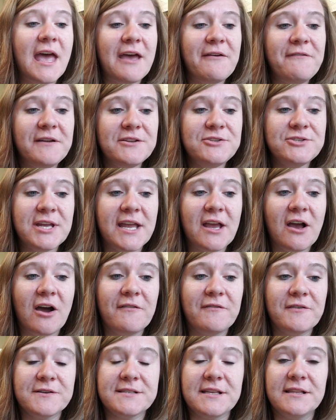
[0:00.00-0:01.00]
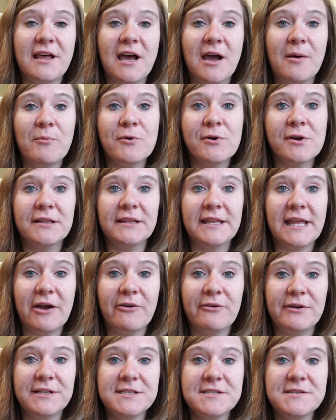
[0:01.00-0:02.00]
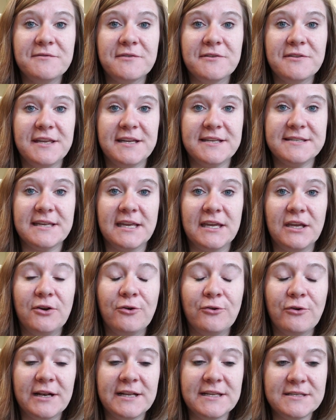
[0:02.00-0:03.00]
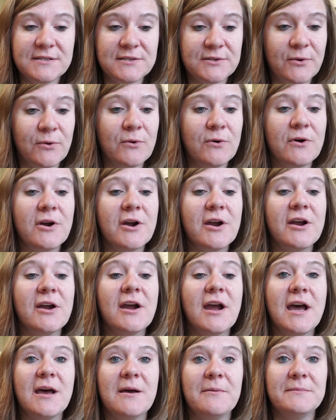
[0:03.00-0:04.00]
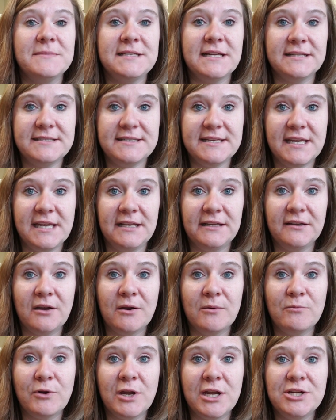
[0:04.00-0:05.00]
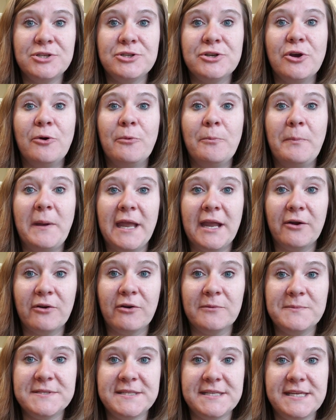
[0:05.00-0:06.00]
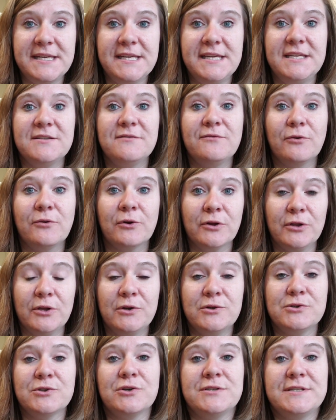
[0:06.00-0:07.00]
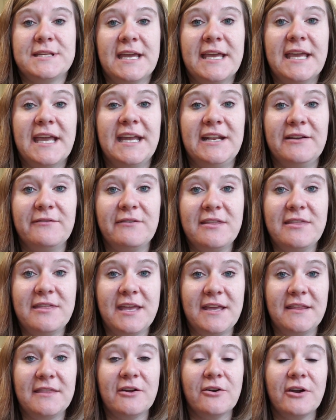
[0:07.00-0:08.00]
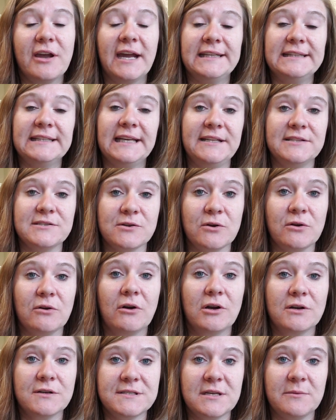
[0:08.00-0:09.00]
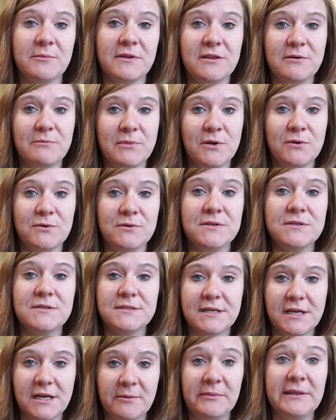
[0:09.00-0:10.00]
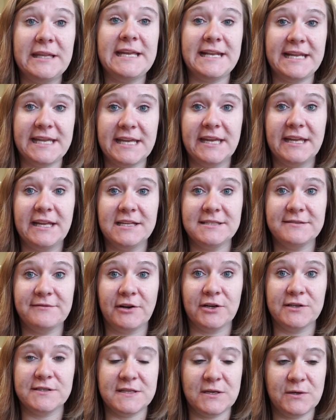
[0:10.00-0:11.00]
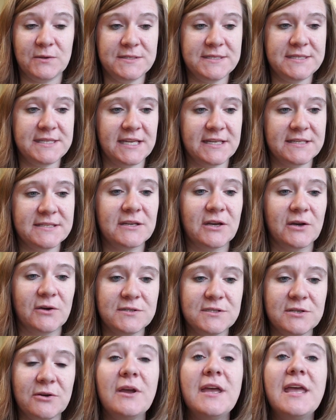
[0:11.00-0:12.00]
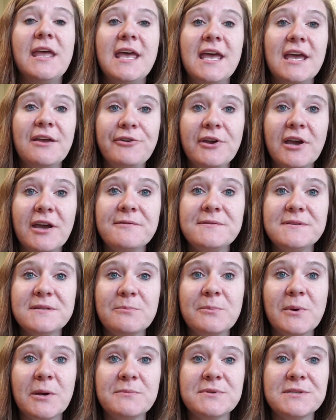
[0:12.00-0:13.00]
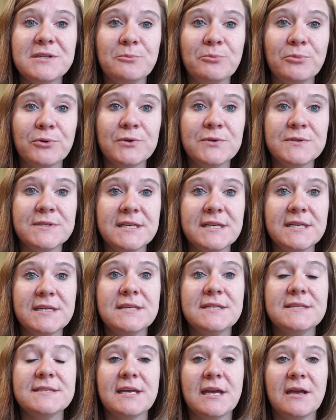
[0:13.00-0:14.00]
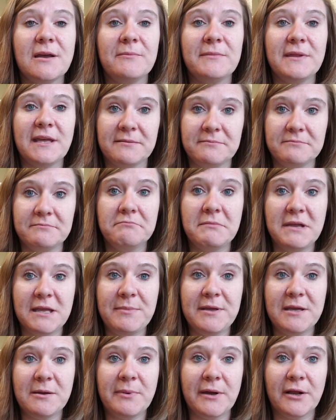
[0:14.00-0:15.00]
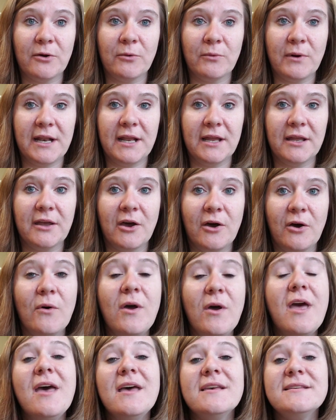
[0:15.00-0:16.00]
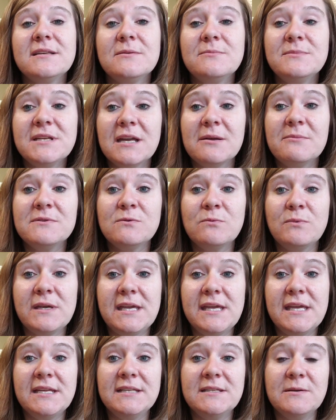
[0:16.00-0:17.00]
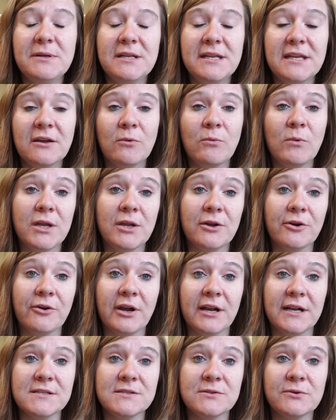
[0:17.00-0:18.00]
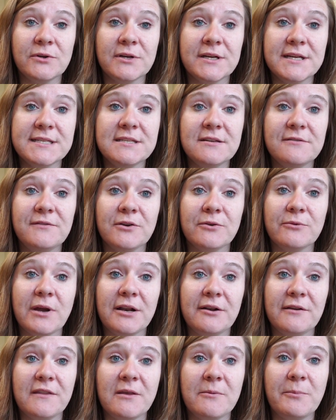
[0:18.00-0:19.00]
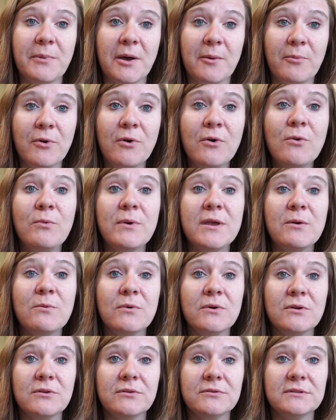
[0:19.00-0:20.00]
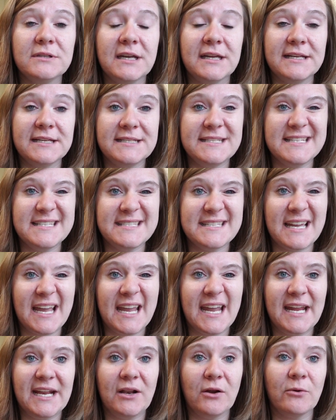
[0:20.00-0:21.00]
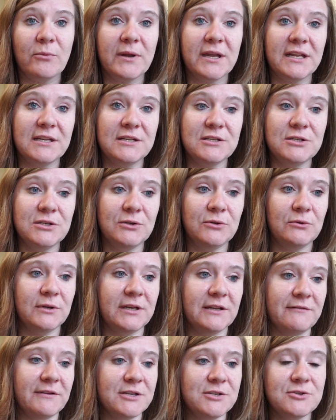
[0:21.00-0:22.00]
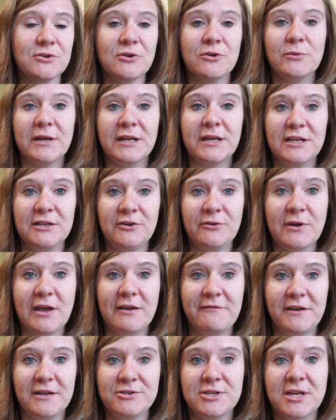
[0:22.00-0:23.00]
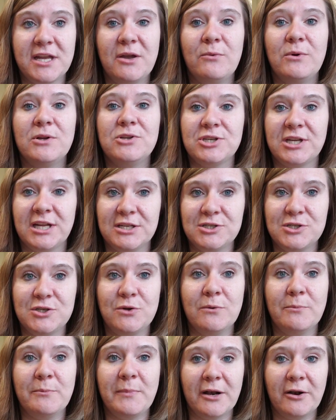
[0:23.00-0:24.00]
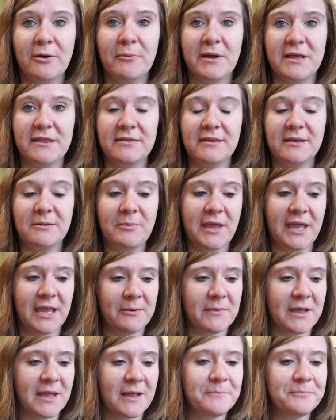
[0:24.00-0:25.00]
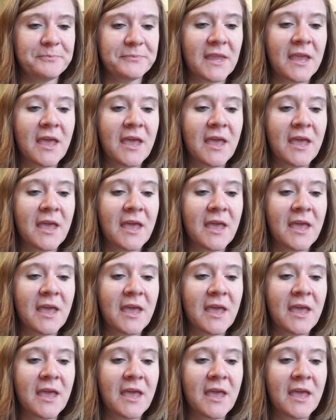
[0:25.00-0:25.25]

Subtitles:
FHA offers a lot more allowance for things like credit score, debt to income ratio, bankruptcies, foreclosures, that kind of a thing. Their guidelines are some of the most lenient as far as those things go. So if you have some bumps and bruises, that may be a better way to go. Sometimes we, depending on what your credit score is, if you're right on the bubble, we will kind of decide, are we going to do conventional, or are we going to do FHA, which gets you a better monthly payment.